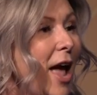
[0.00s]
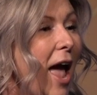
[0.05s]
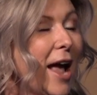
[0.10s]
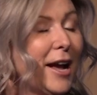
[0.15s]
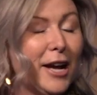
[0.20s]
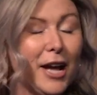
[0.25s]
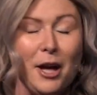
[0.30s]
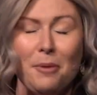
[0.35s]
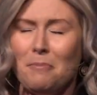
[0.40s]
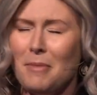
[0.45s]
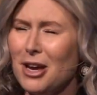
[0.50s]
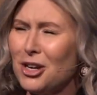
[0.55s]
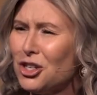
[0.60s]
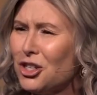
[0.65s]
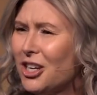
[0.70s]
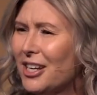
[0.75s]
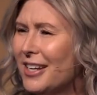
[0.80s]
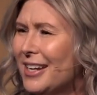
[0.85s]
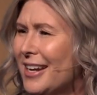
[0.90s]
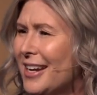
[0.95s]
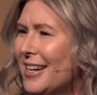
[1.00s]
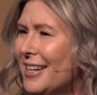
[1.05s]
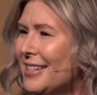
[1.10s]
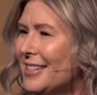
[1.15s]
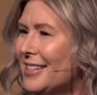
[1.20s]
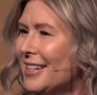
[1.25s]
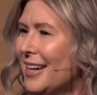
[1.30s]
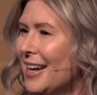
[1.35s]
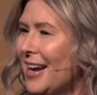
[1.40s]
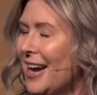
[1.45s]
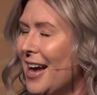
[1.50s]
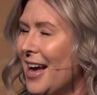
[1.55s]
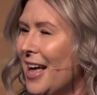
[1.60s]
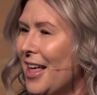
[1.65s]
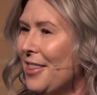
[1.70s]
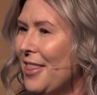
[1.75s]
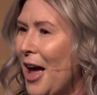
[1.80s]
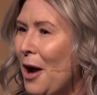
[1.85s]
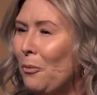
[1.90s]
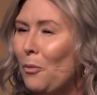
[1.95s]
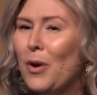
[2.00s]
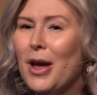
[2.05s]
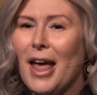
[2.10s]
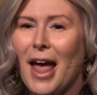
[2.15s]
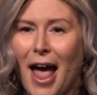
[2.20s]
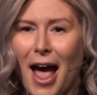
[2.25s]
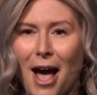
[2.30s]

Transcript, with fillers: And commissioned is that we